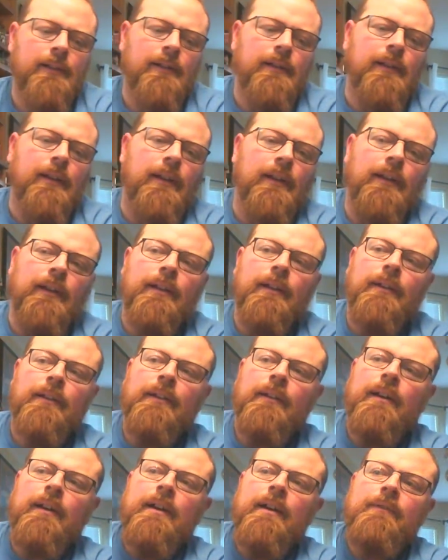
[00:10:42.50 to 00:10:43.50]
and
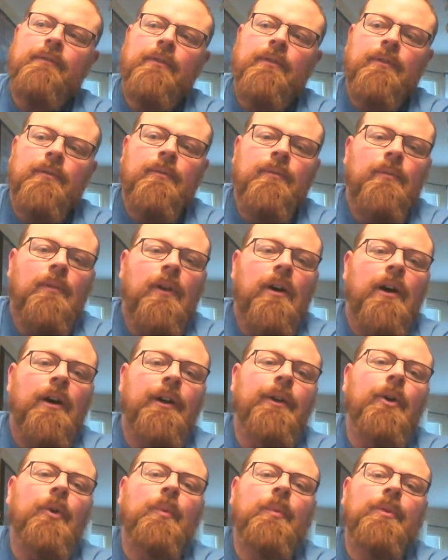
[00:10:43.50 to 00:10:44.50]
I have an
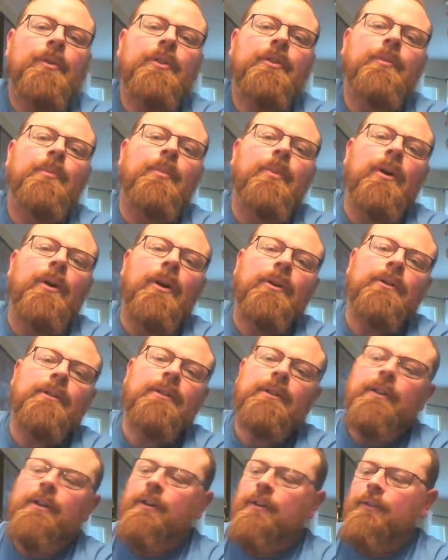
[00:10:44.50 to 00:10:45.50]
unopened
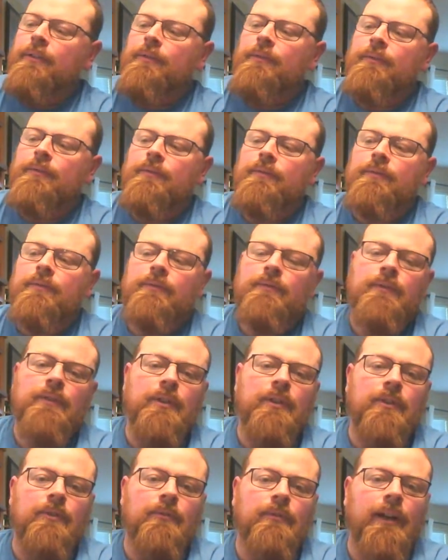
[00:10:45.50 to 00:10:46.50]
bottle of
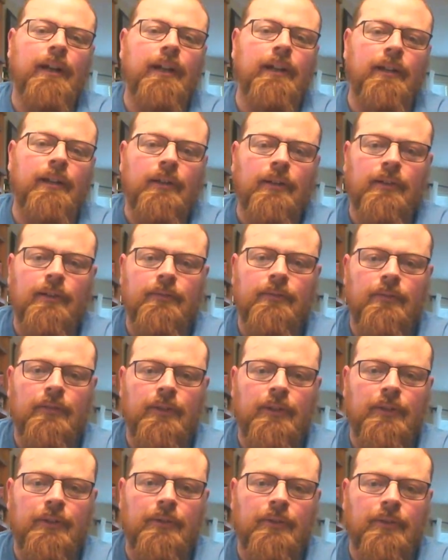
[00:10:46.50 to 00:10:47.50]
the regular
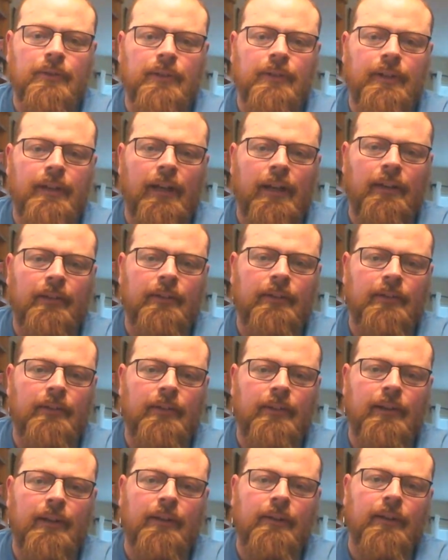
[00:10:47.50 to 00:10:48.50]
Laphroaig quarter cask
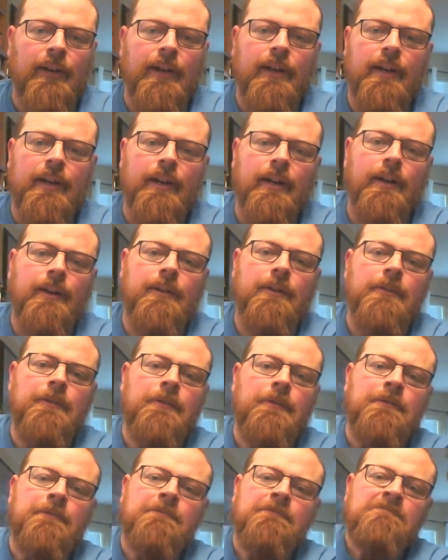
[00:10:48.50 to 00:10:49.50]
sitting right here.
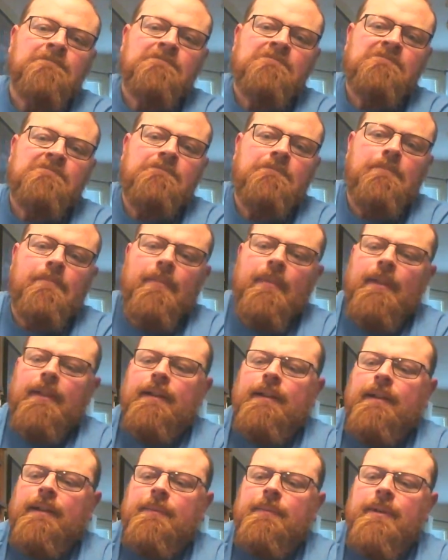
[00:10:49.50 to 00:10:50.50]

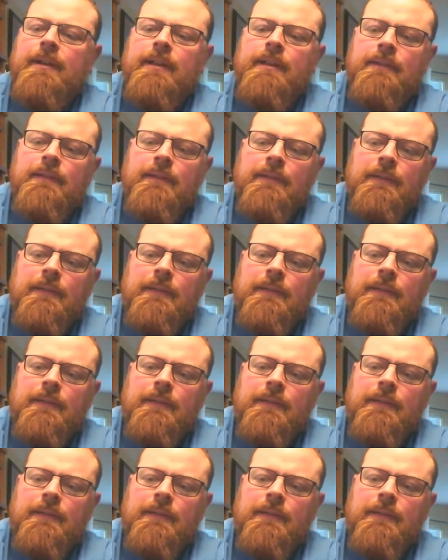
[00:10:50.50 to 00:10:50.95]
And I might